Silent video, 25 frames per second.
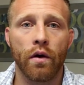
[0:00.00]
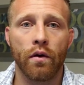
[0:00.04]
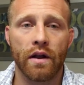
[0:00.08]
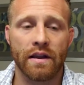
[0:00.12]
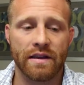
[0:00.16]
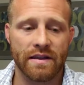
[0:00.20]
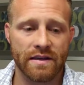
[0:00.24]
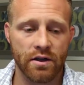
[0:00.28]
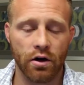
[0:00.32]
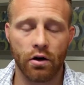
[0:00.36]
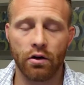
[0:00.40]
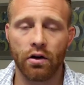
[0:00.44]

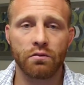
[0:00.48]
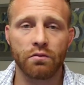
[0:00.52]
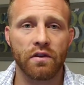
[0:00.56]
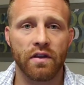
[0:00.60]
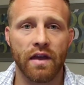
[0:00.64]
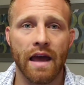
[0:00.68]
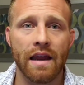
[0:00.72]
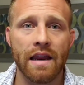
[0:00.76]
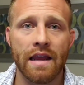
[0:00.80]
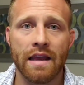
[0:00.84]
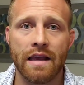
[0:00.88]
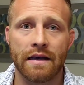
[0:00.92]
It started
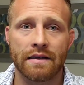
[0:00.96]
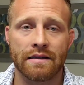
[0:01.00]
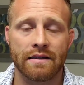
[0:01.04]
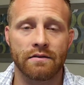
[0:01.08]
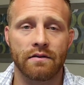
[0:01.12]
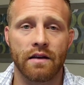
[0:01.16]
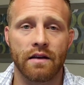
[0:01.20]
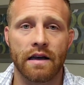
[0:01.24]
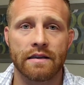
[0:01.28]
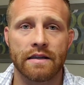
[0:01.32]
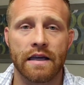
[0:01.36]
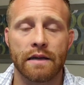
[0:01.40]
with NES
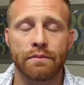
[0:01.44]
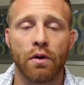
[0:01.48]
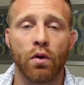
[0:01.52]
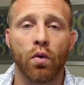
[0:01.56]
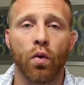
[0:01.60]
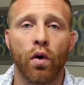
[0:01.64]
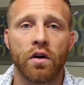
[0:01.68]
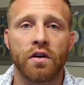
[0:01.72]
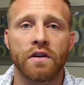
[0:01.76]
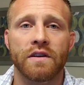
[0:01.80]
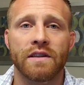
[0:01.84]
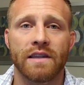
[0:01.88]
Classic, but
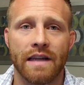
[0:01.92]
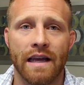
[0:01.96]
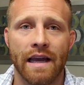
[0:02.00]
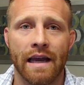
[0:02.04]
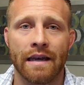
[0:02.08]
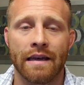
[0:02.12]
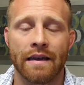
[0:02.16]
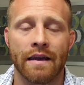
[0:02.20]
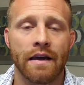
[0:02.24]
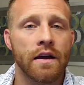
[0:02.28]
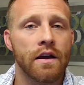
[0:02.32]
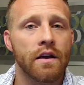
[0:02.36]
where does it
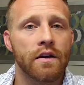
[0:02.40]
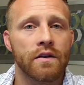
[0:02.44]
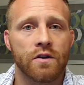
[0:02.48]
end?